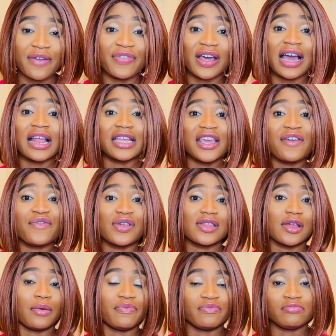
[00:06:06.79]
If they can give you
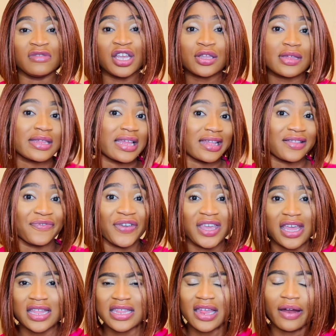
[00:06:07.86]
some little
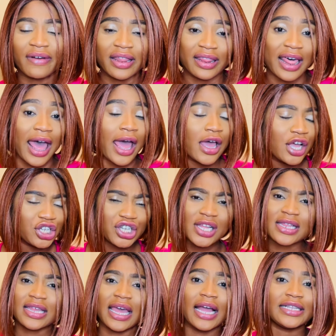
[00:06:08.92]
certificates here and there,
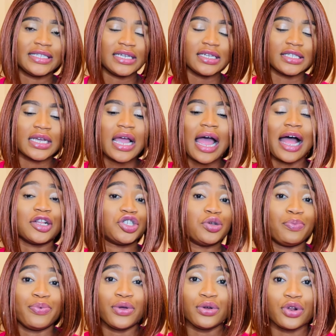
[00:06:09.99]
just get it, and to
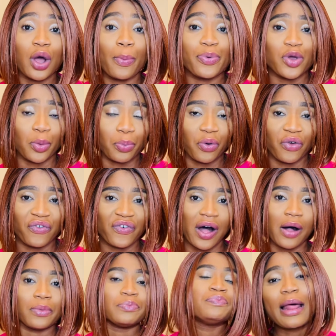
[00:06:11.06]
build up your
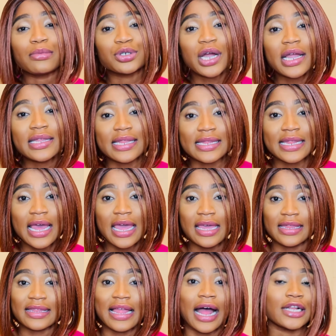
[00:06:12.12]
profile. What I'm trying to say
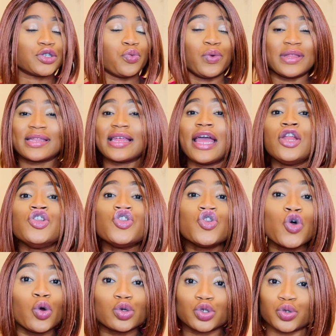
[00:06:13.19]
is that we say
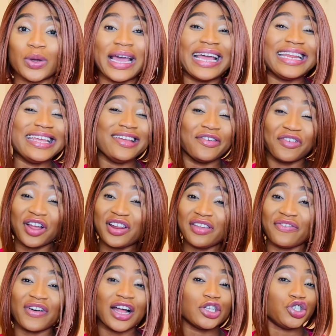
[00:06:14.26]
no to any
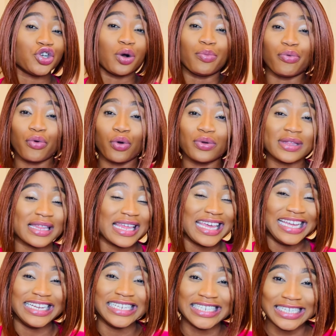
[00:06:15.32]
irrelevant job roles
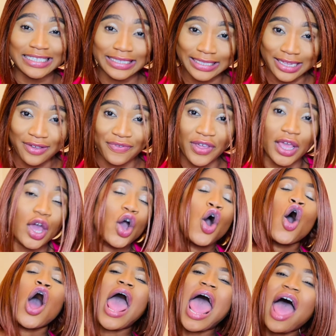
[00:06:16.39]
in this CV.
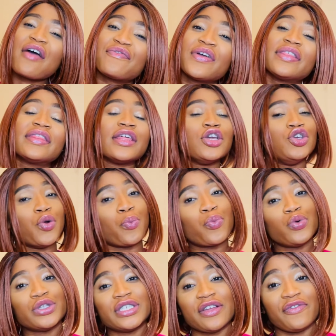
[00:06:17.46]
Everything you
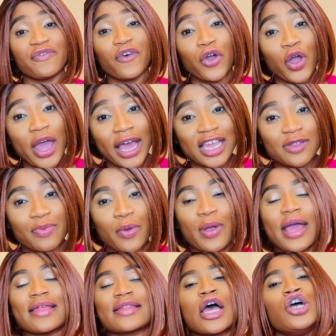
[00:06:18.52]
put in for your
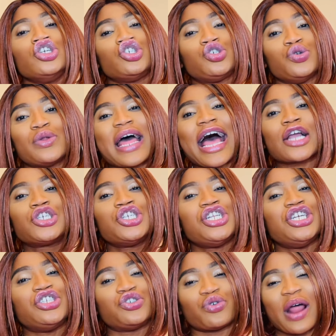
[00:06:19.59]
experience should
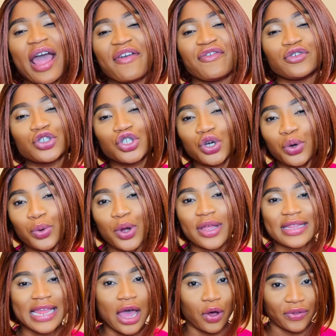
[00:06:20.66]
actually drive
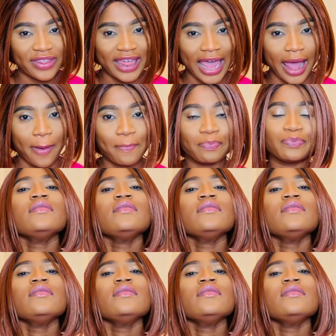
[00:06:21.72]
towards healthcare.